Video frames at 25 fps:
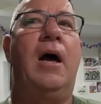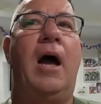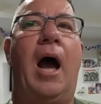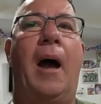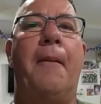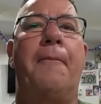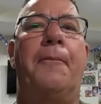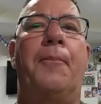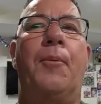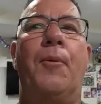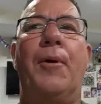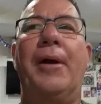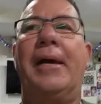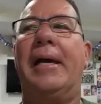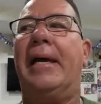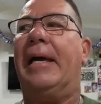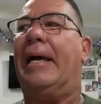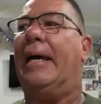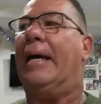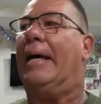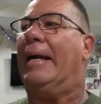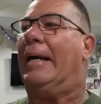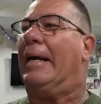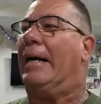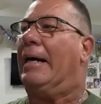I'm
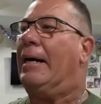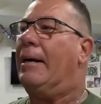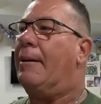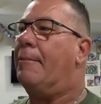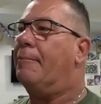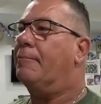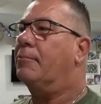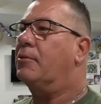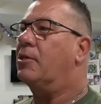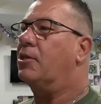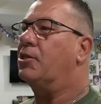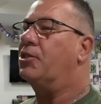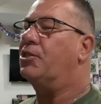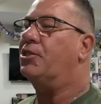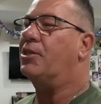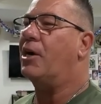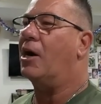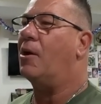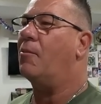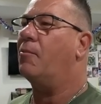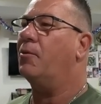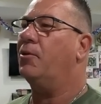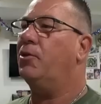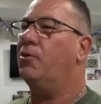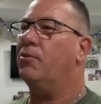bringing it up to
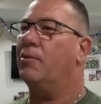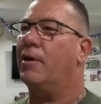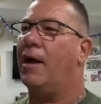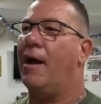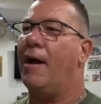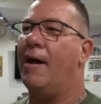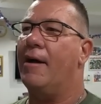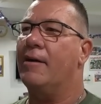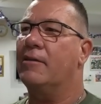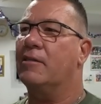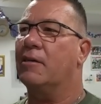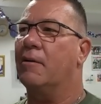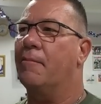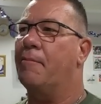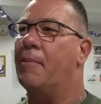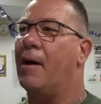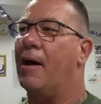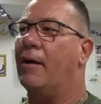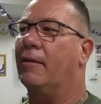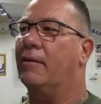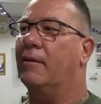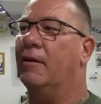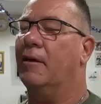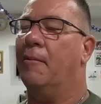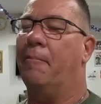share with you guys
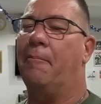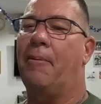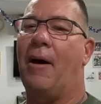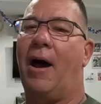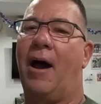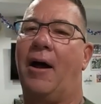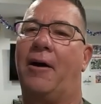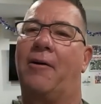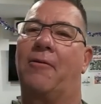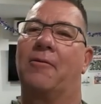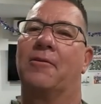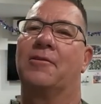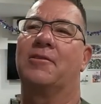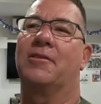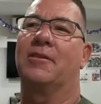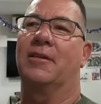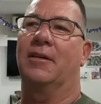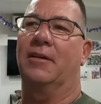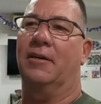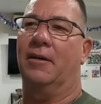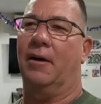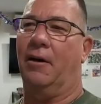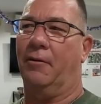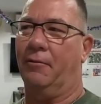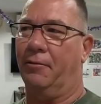about the
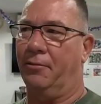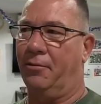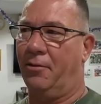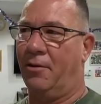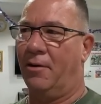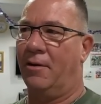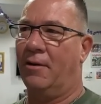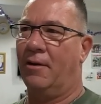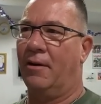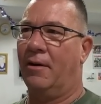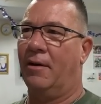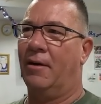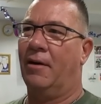hypocrisy of